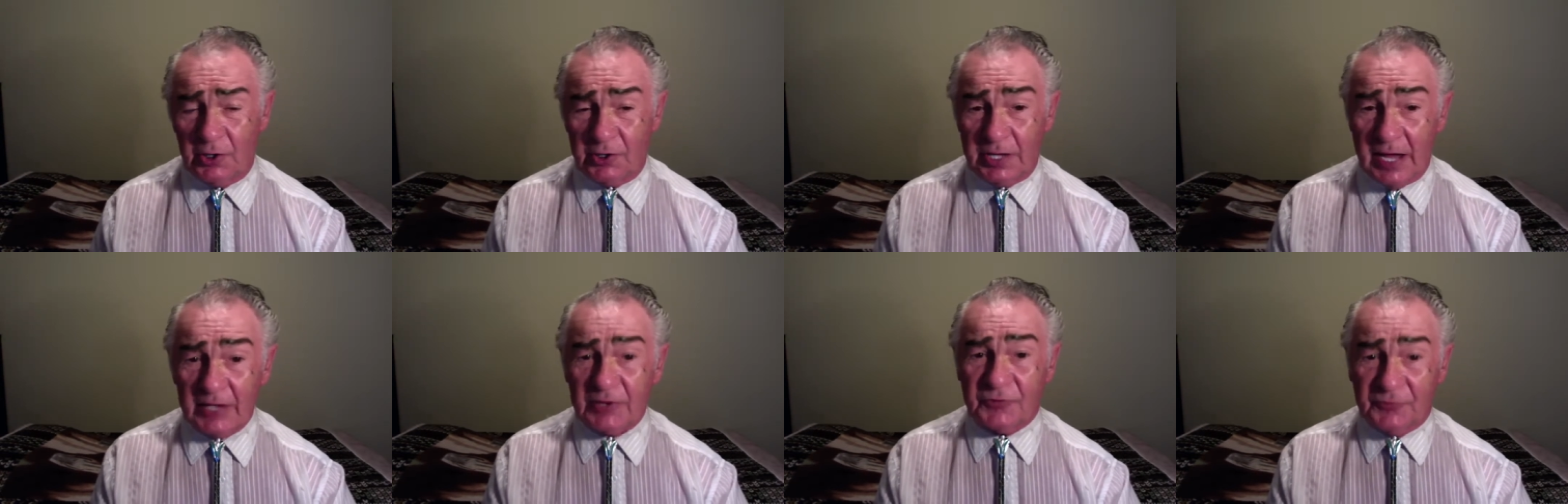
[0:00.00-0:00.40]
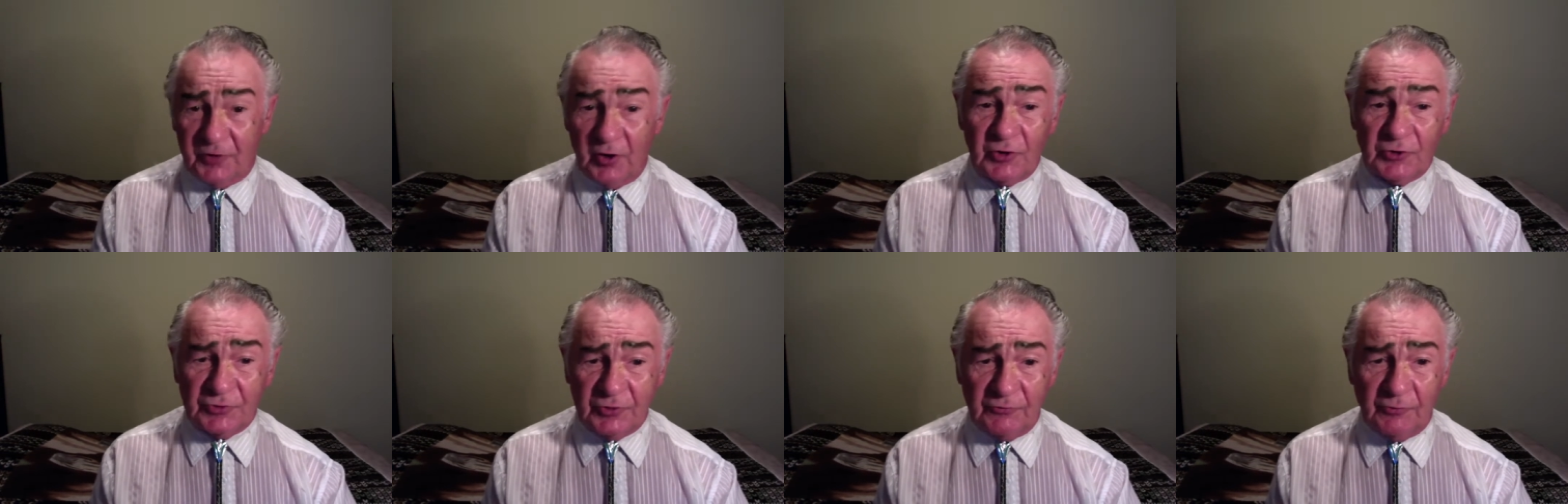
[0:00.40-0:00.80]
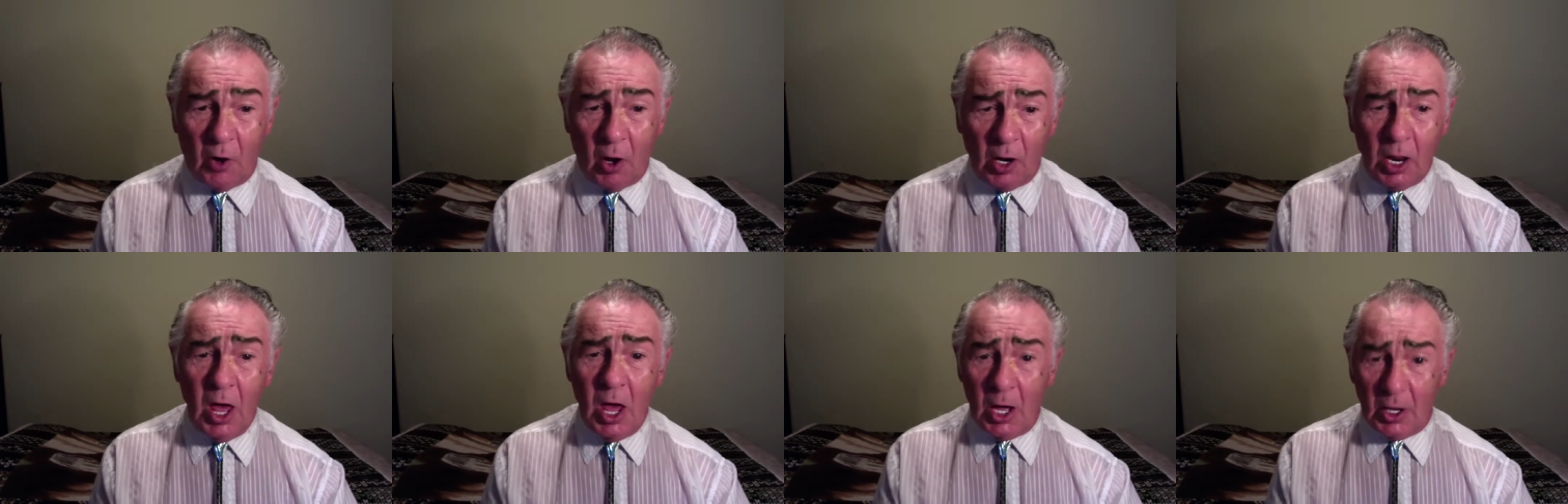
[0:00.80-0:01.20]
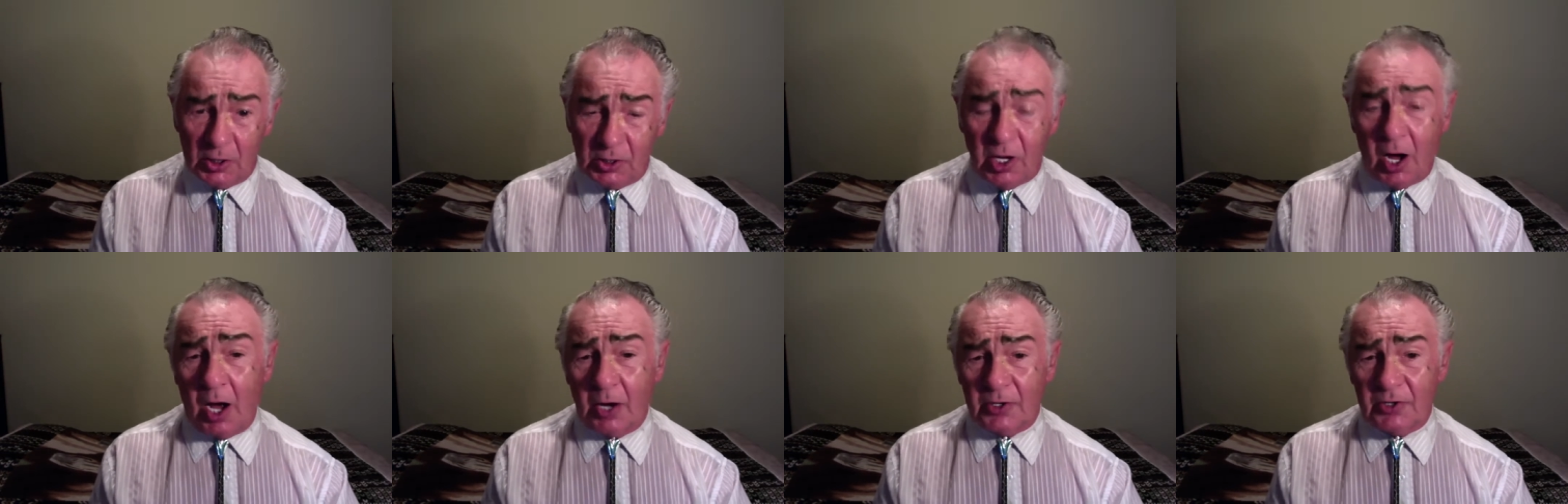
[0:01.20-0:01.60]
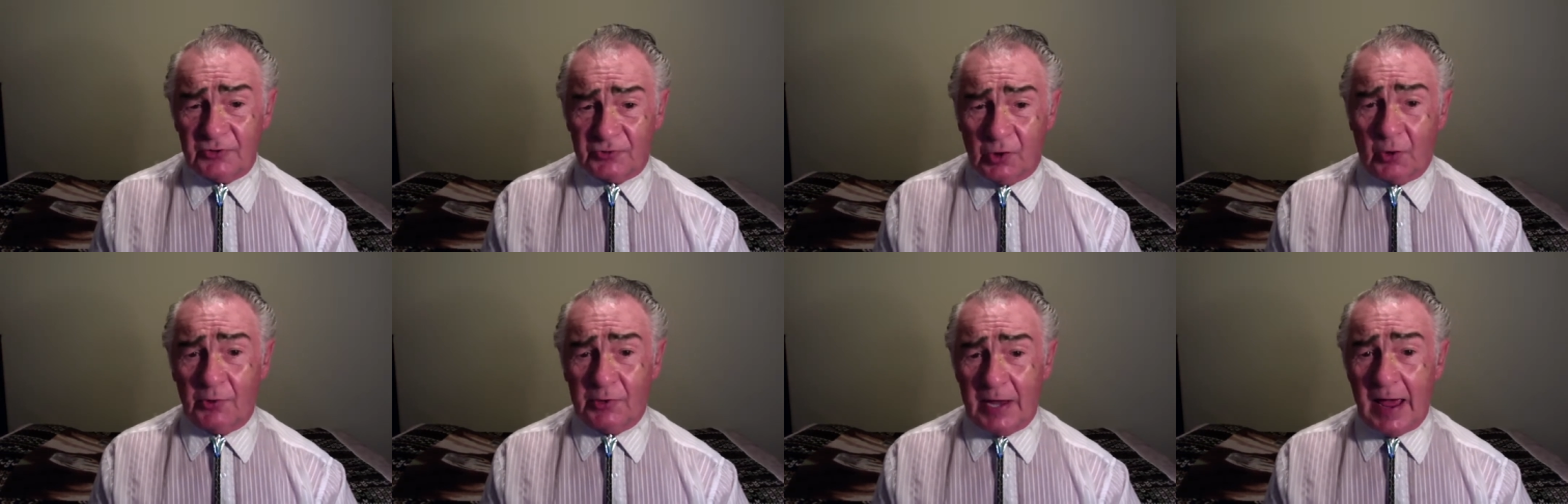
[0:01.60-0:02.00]
Yes, first of all, God is
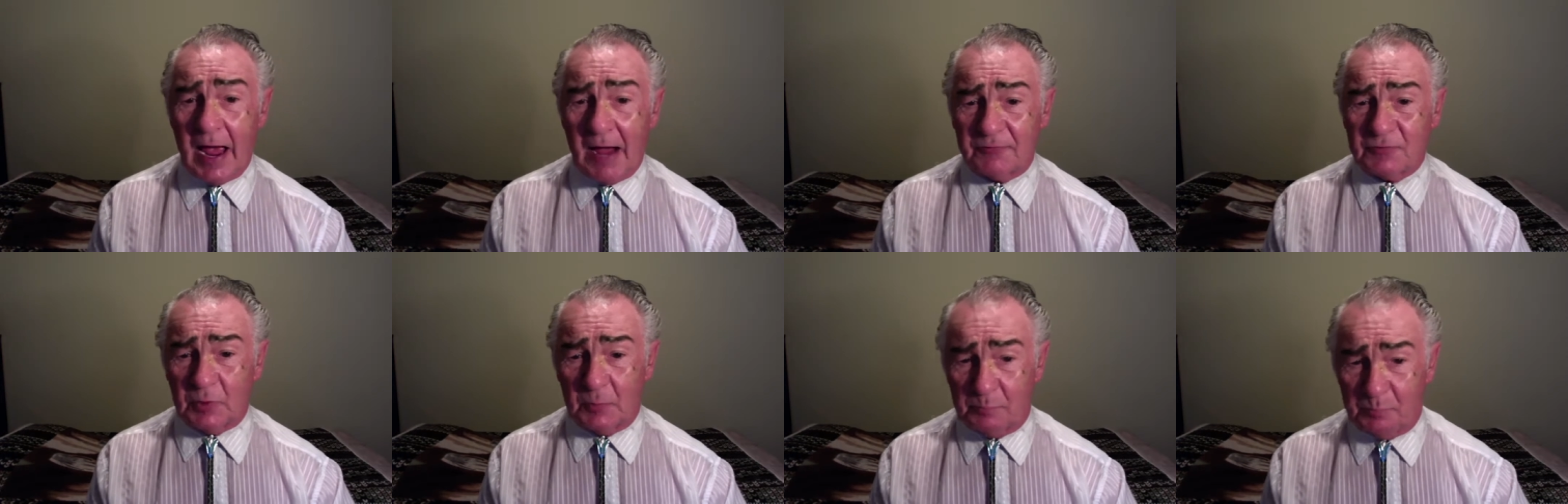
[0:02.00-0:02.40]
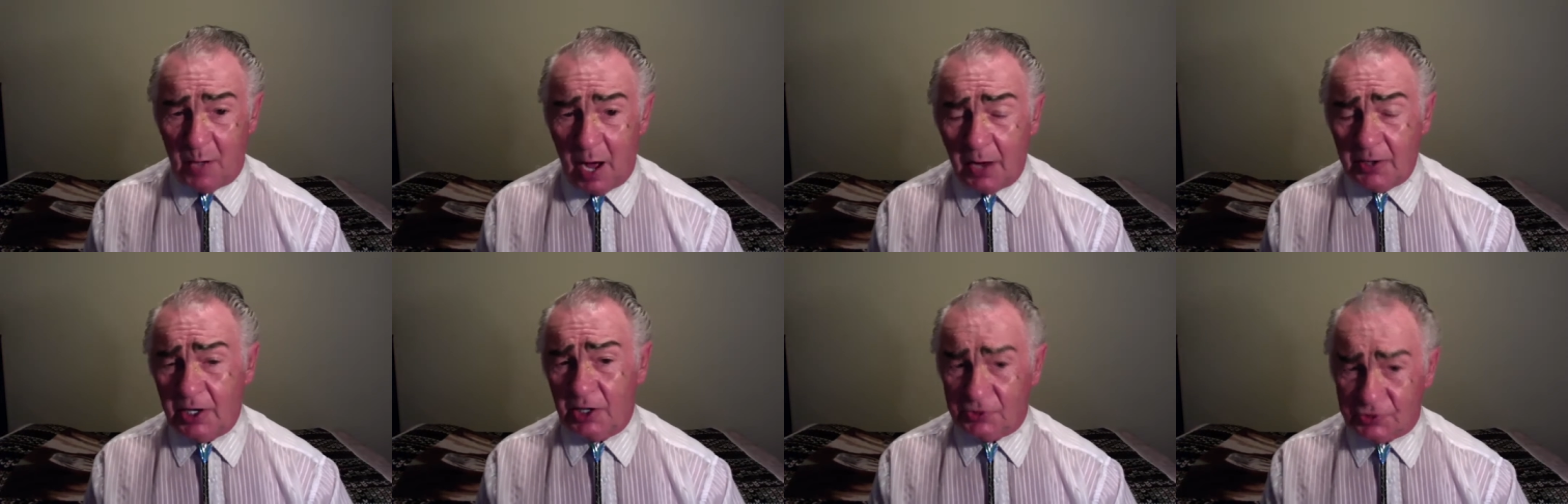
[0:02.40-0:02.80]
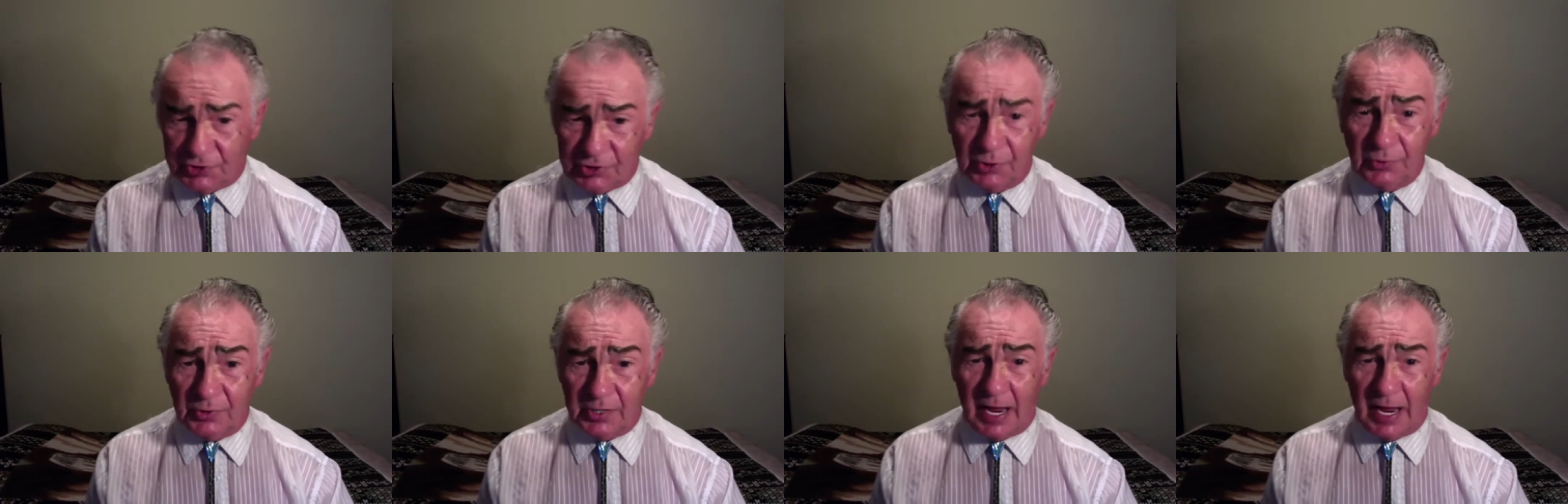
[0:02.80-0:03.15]
going to have to punish you,